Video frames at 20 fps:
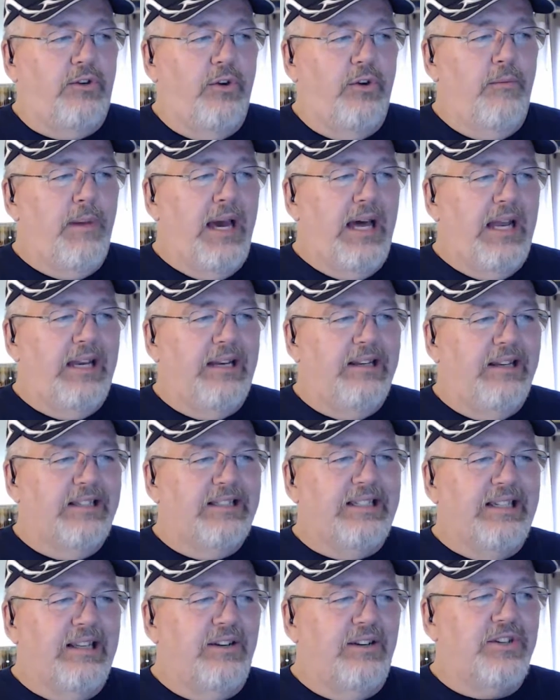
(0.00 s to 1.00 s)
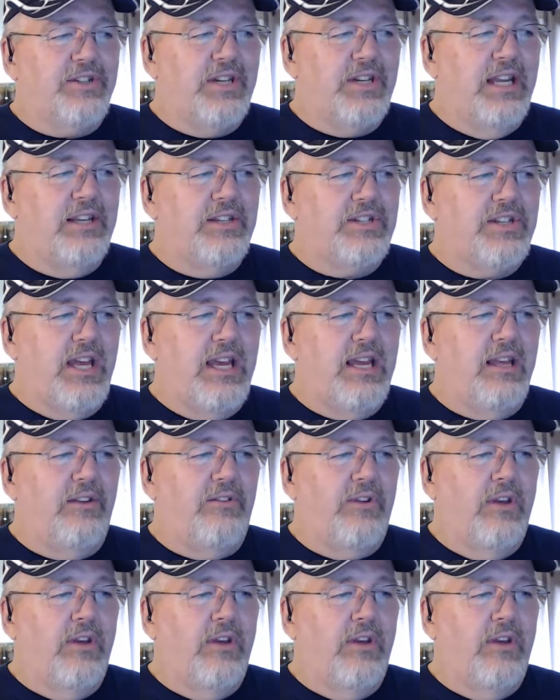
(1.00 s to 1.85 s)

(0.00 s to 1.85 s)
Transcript: Too bad he doesn't understand science.